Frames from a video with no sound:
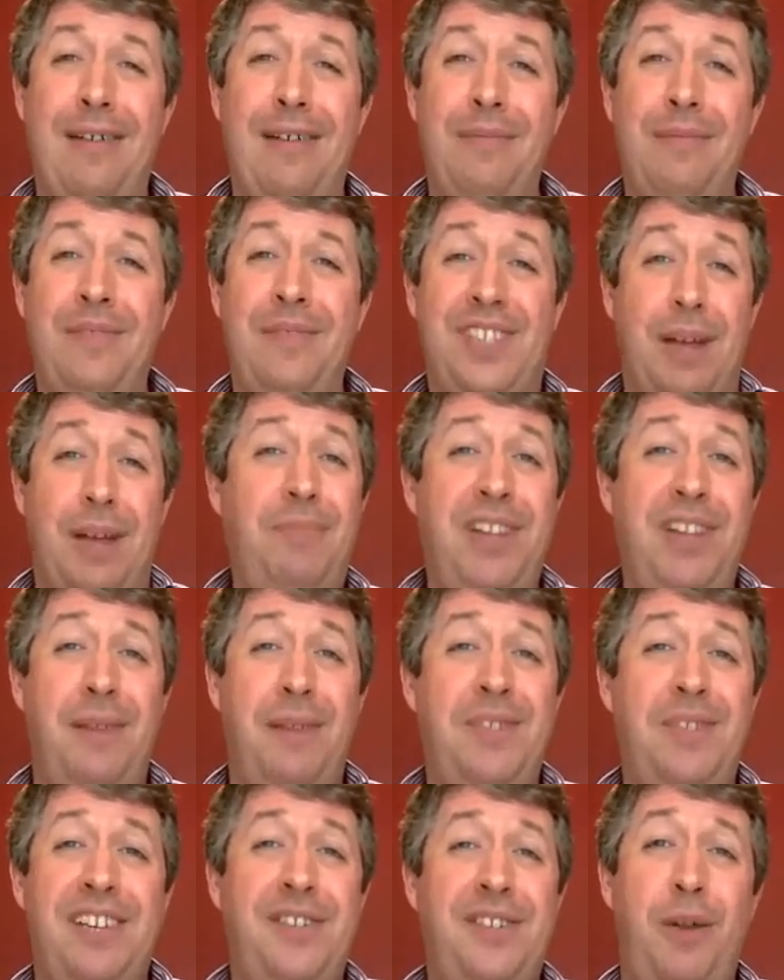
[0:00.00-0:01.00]
sometimes
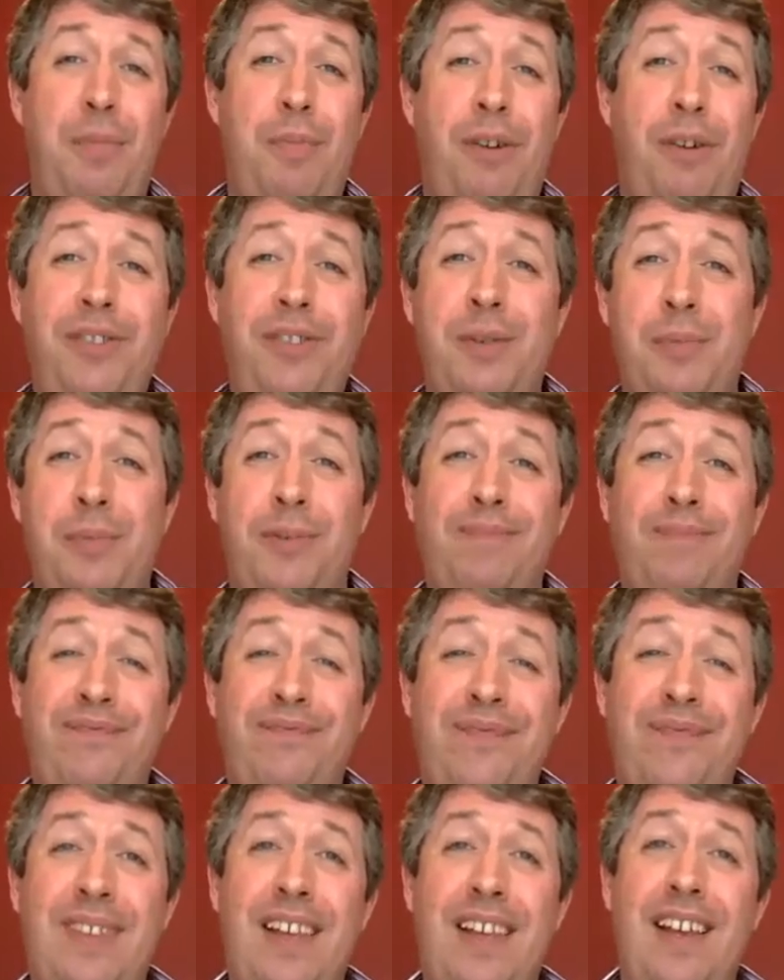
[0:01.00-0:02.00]
that's not possible.
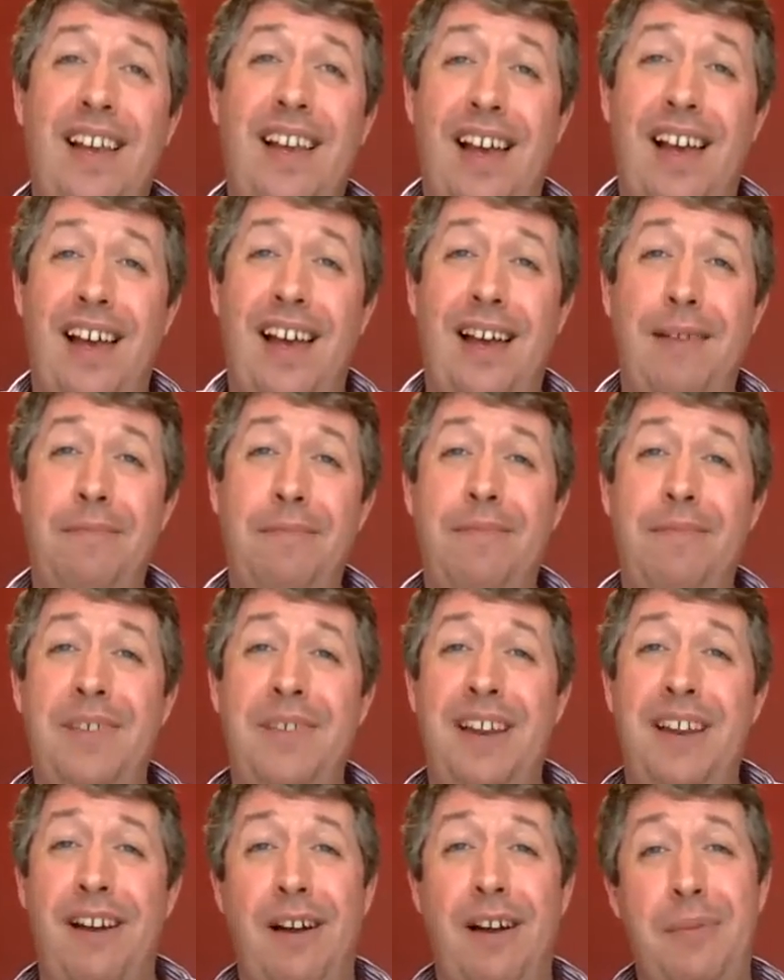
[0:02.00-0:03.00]

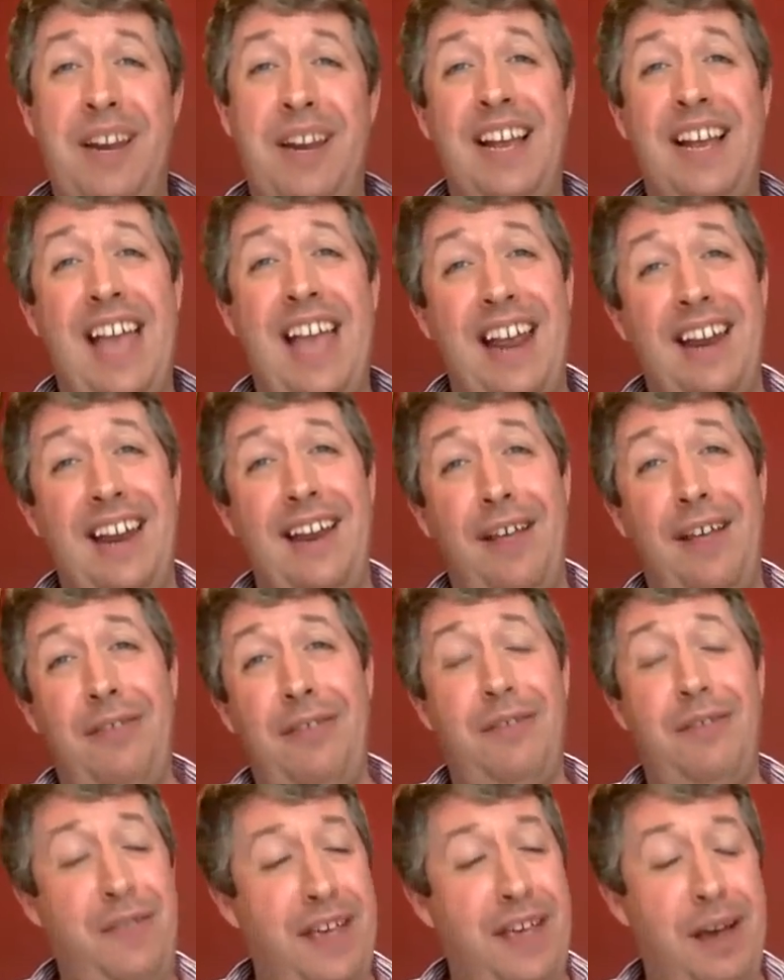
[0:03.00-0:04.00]
Again, another
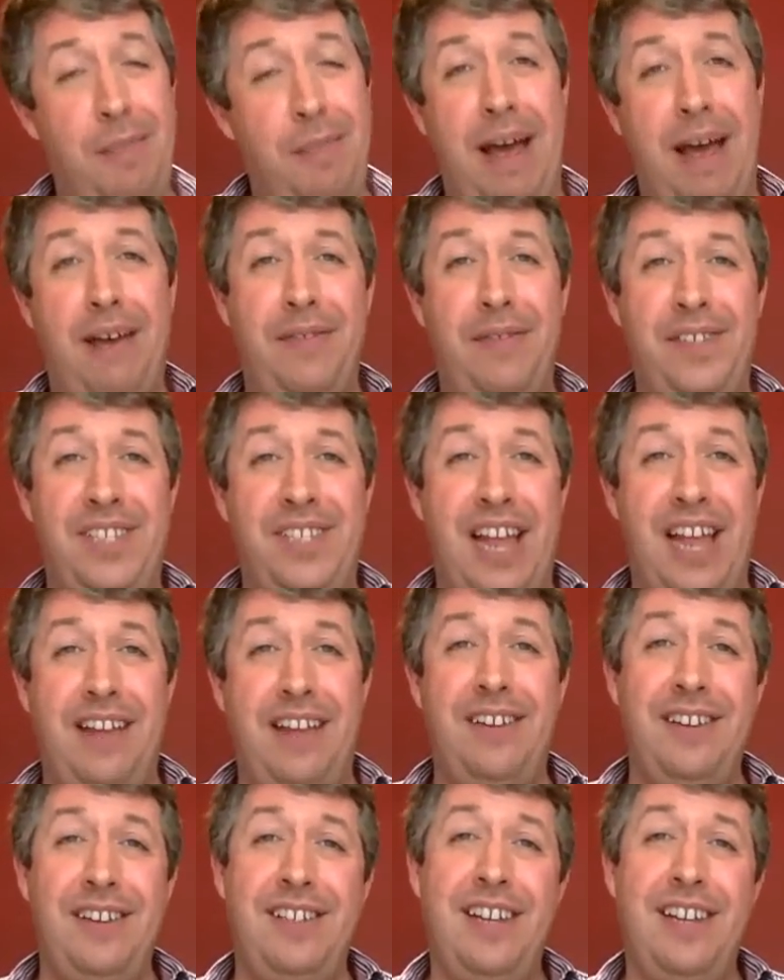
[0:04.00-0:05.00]
thing about the
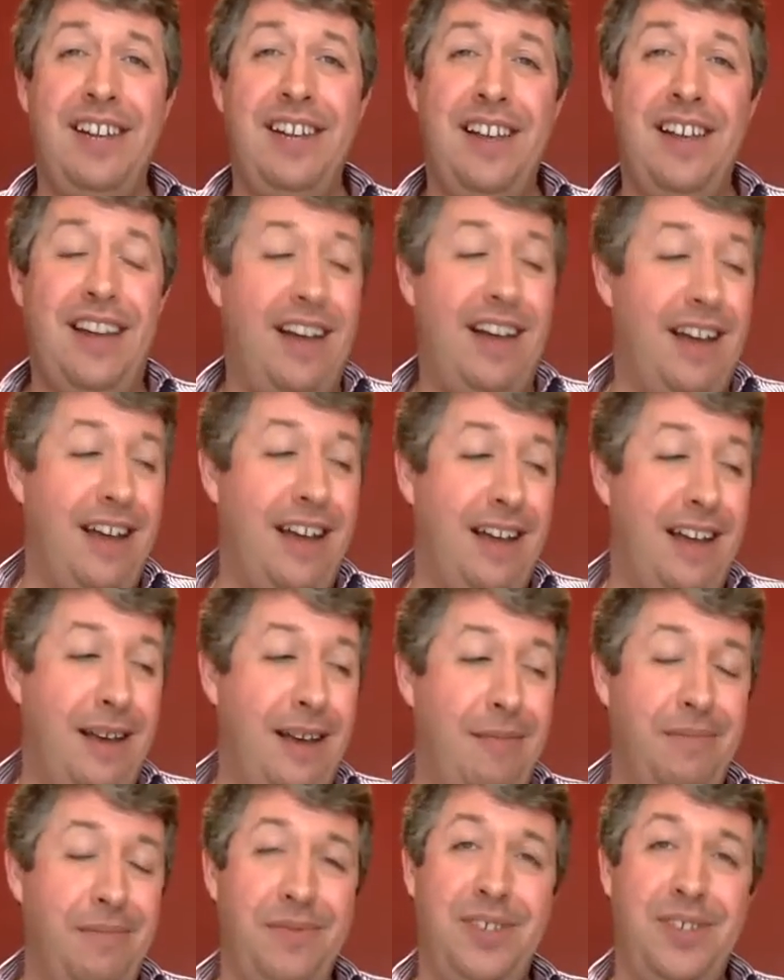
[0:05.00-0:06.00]
standards.
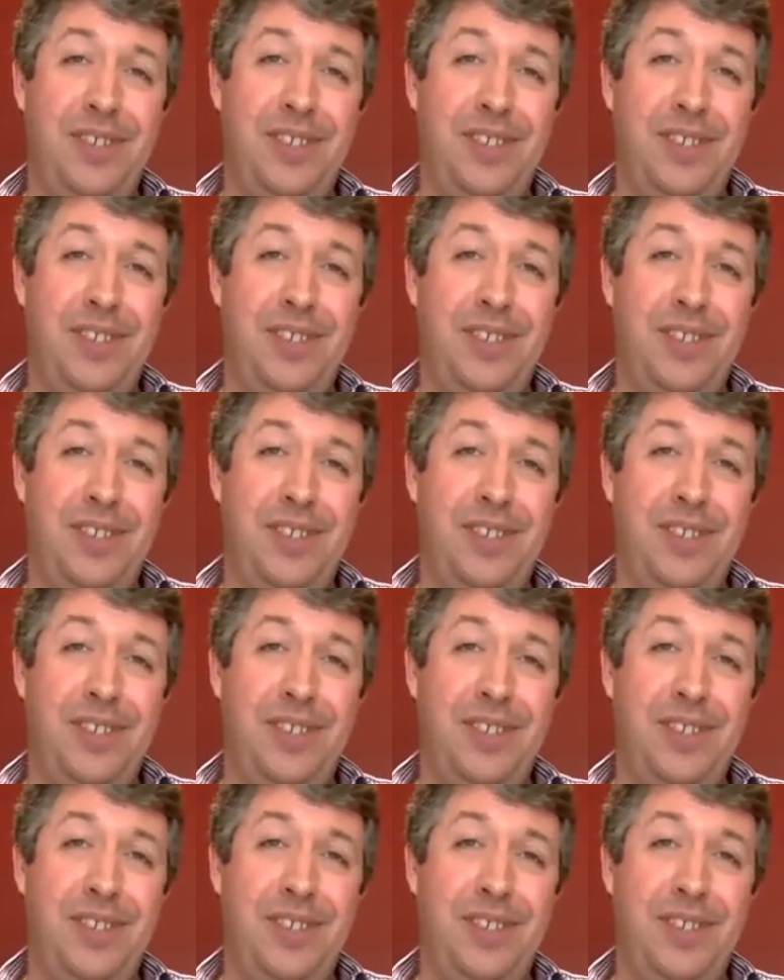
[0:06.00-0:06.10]
The